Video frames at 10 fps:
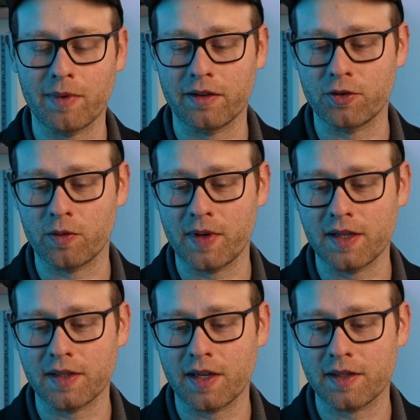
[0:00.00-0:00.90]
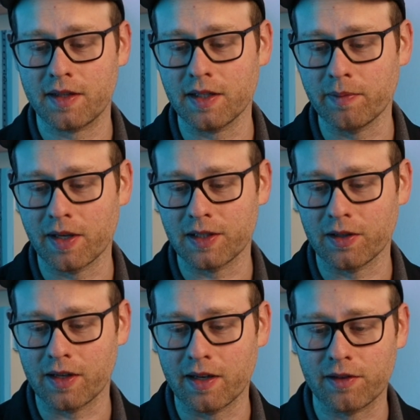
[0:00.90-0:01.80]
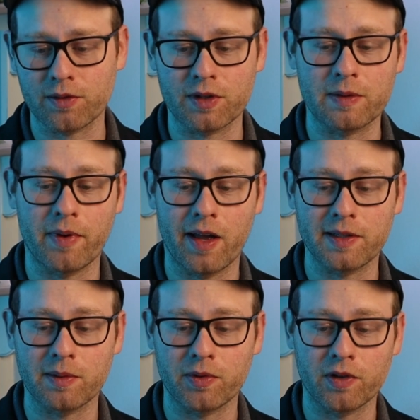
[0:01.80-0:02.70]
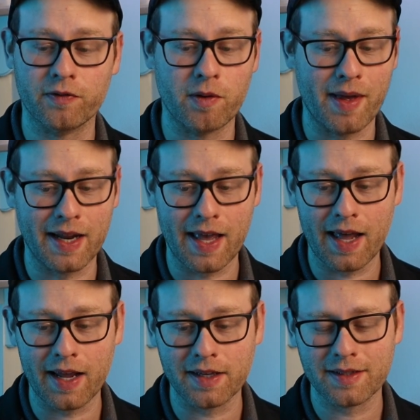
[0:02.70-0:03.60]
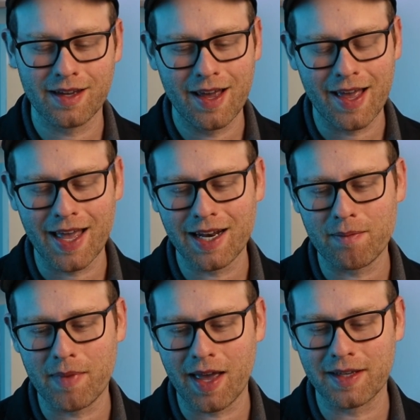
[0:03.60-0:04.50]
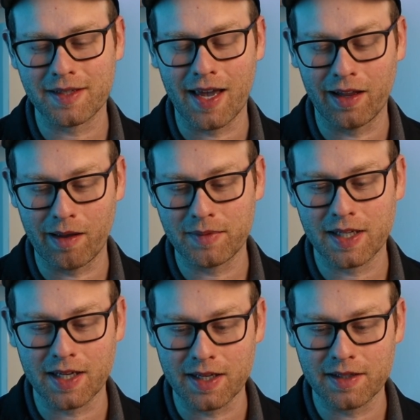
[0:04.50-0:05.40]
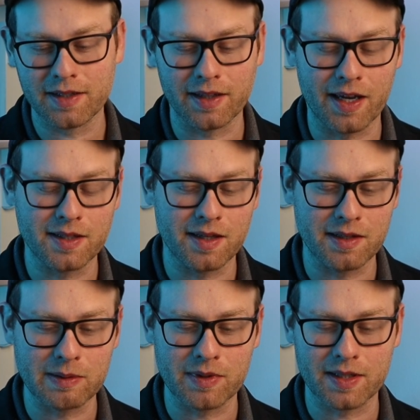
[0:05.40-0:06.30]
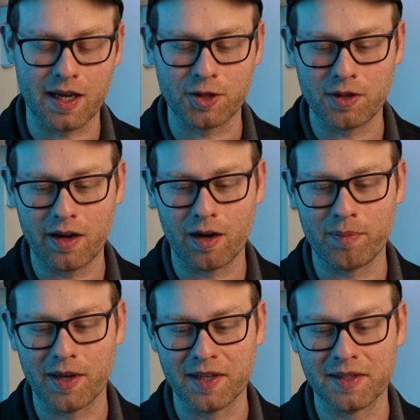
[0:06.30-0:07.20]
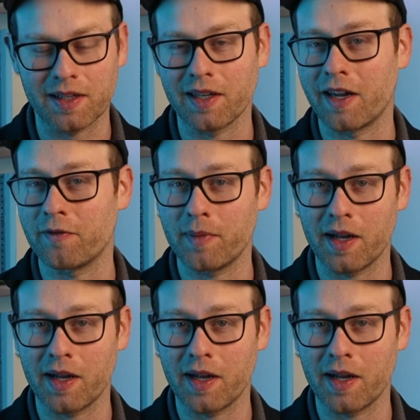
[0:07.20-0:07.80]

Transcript: about the trapezius, this muscle is responsible for many headaches and it makes LMTs, licensed massage therapists, a lot of